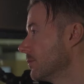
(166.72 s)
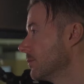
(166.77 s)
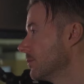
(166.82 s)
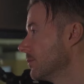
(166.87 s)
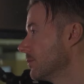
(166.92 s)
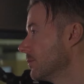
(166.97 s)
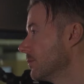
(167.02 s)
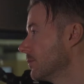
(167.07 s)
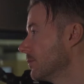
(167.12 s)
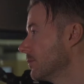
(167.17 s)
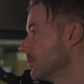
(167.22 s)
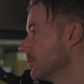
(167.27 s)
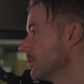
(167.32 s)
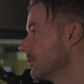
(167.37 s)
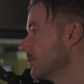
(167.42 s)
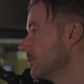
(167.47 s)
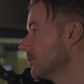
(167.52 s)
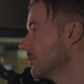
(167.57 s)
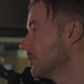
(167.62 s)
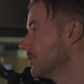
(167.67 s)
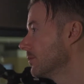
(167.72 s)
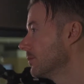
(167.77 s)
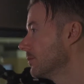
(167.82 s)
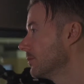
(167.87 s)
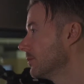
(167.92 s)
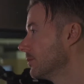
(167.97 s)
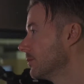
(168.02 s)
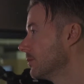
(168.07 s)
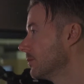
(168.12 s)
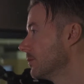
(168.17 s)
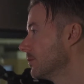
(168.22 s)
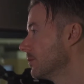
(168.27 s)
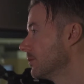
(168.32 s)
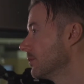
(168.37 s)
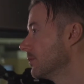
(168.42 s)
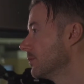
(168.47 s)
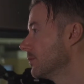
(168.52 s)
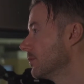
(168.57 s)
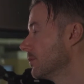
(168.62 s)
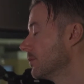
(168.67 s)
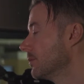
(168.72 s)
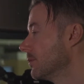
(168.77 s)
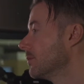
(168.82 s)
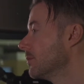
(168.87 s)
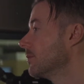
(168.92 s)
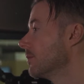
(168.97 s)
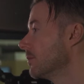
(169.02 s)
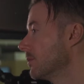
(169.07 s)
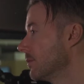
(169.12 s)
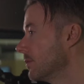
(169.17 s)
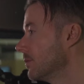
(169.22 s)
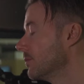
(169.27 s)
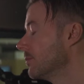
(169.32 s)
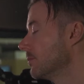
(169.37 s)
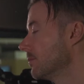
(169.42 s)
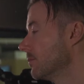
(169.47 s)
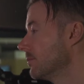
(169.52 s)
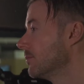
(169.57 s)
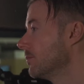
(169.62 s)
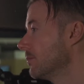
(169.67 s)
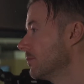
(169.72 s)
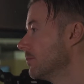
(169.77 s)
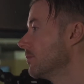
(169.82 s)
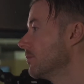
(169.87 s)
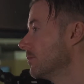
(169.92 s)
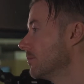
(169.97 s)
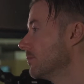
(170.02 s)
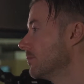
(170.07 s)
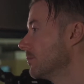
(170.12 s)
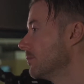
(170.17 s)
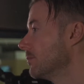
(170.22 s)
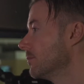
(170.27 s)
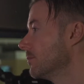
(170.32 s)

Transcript: a lot of really strong mentor talent, judges. We've got